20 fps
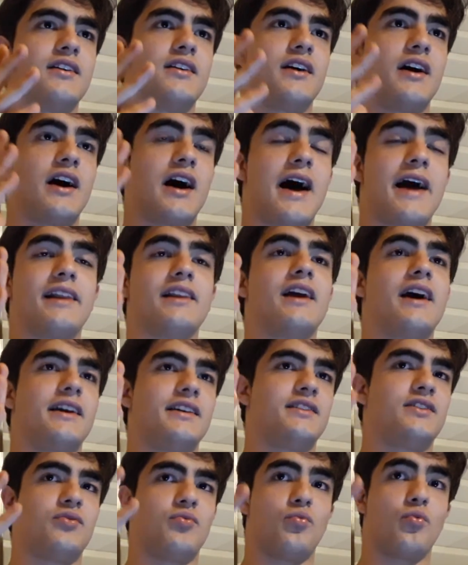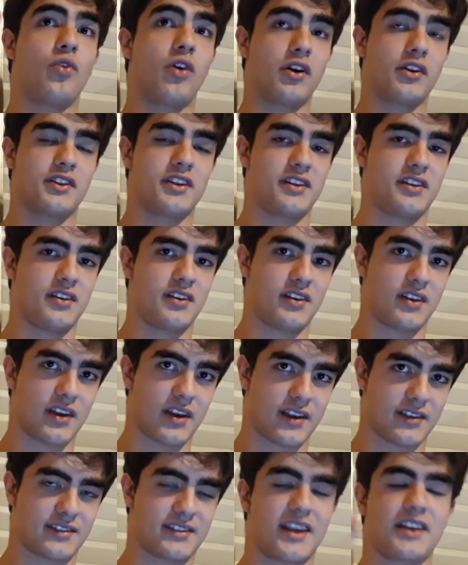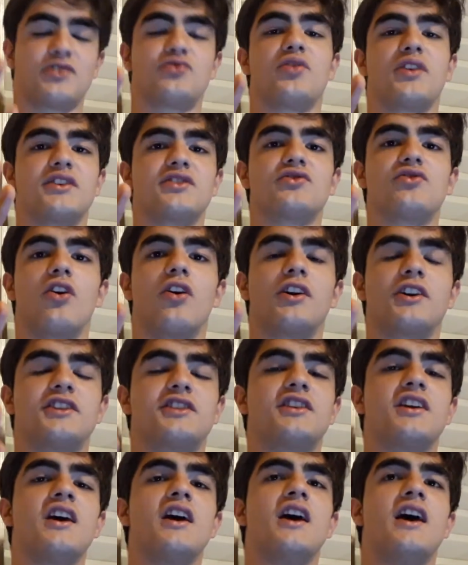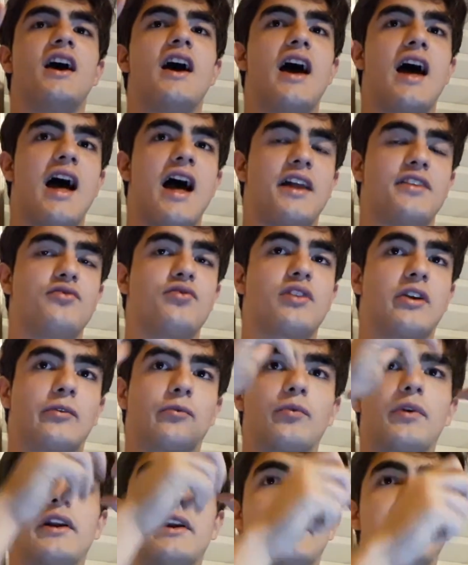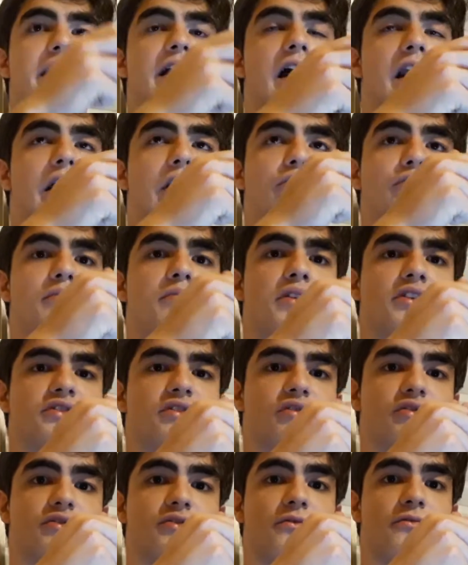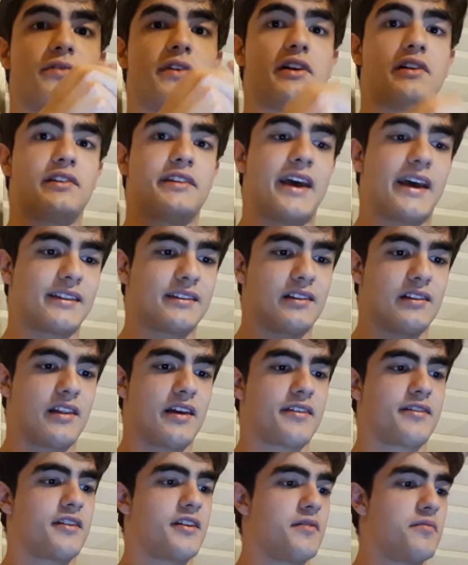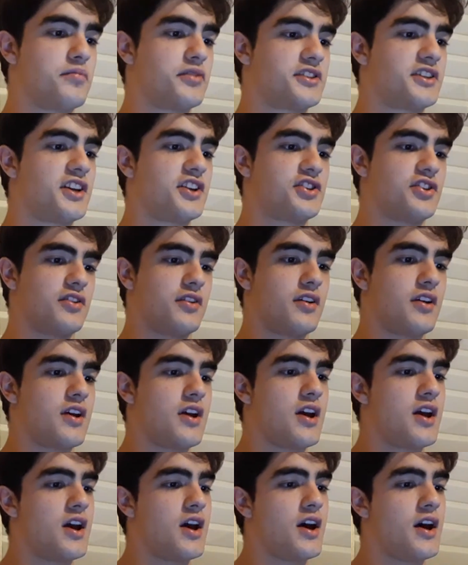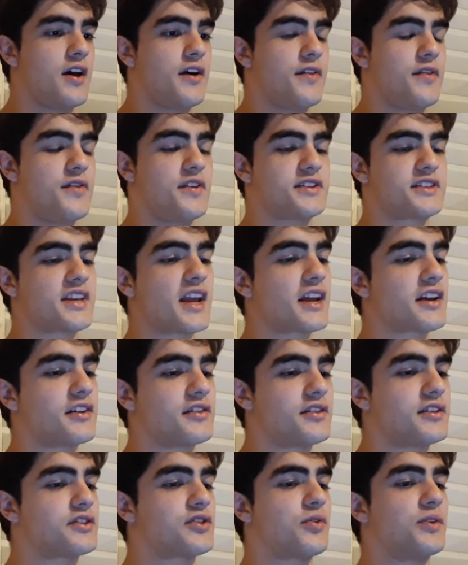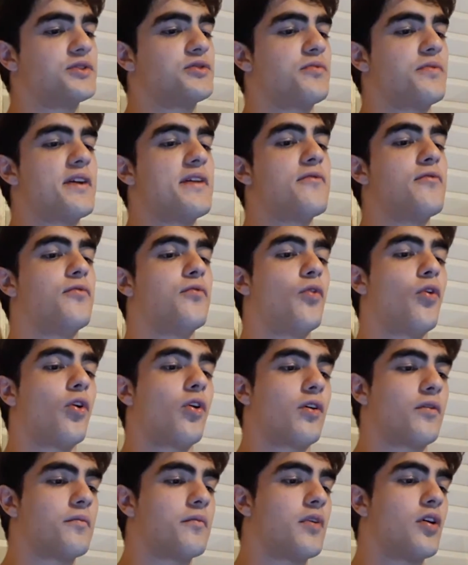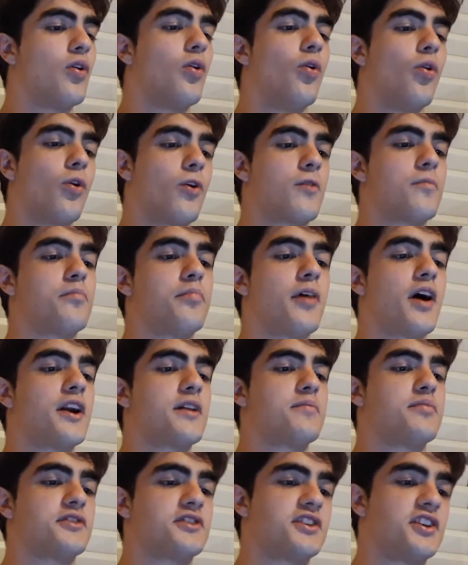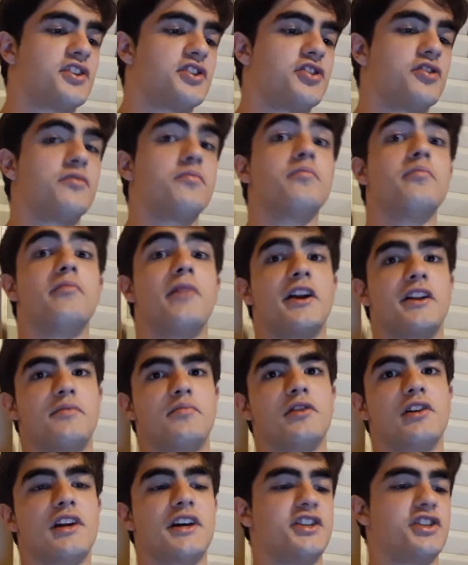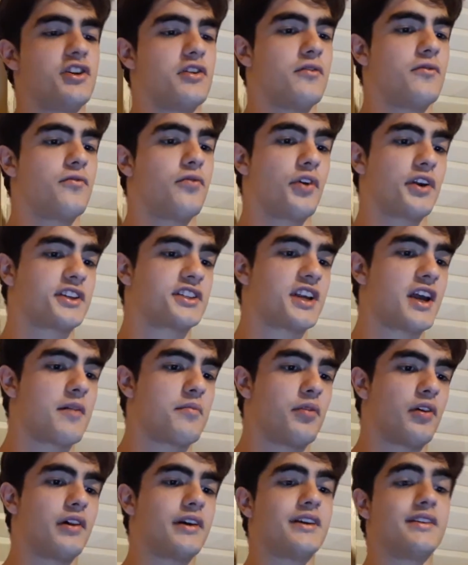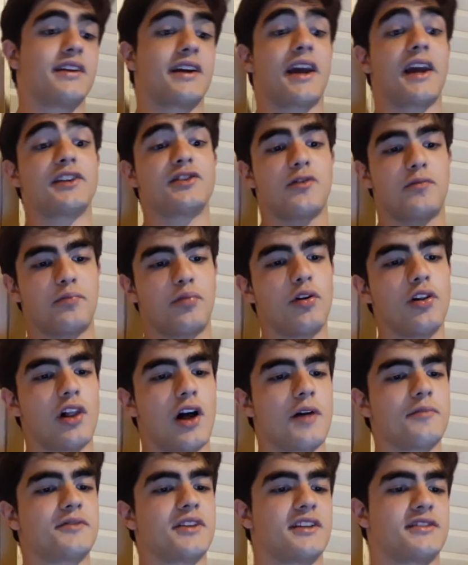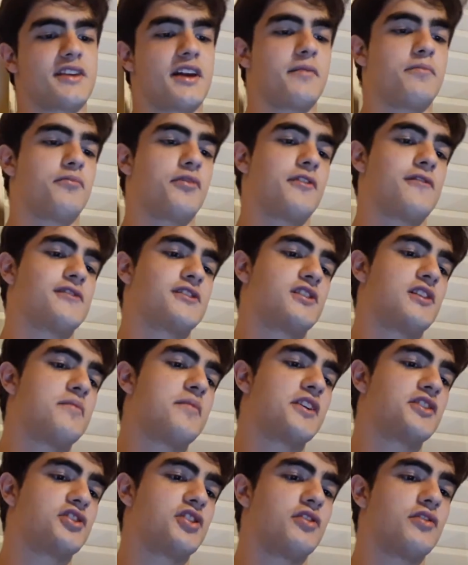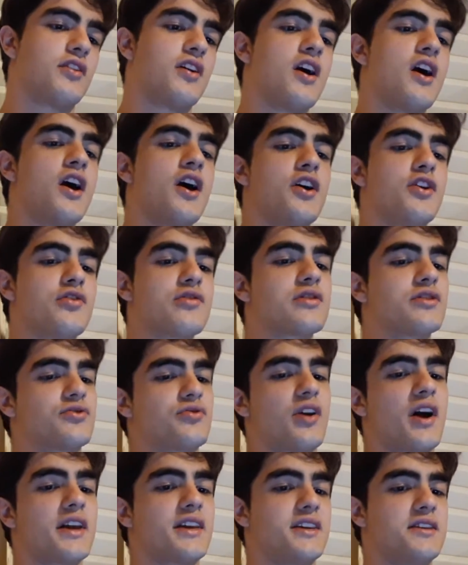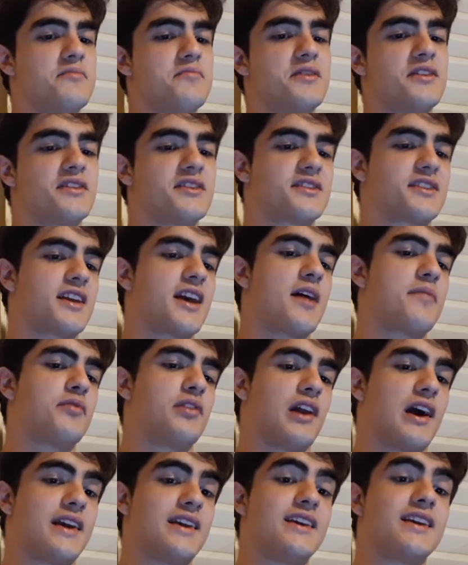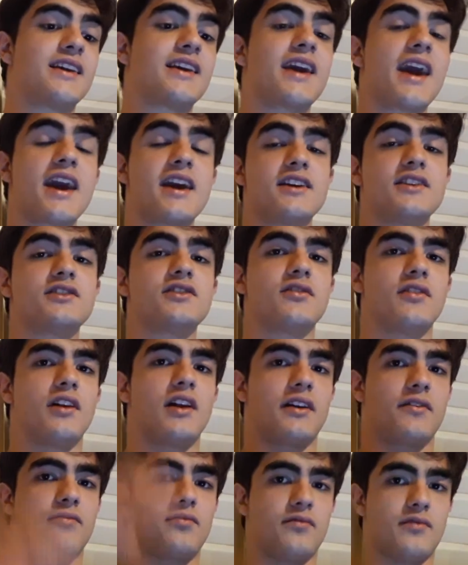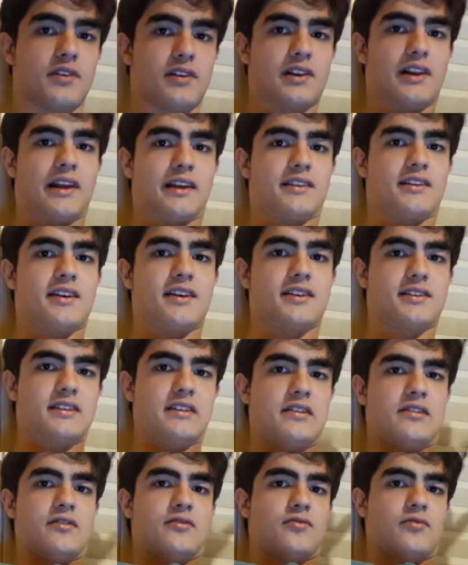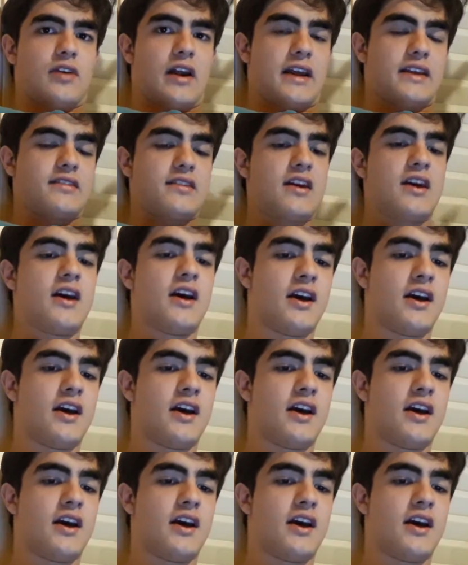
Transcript: highlight where the eccentric starts, and you can really allow the muscles to feel that lengthening position. The second is going to be form or body position manipulation. For example, in the case of pull-ups, as I previously mentioned, you can try keeping the scapula engaged like this, right?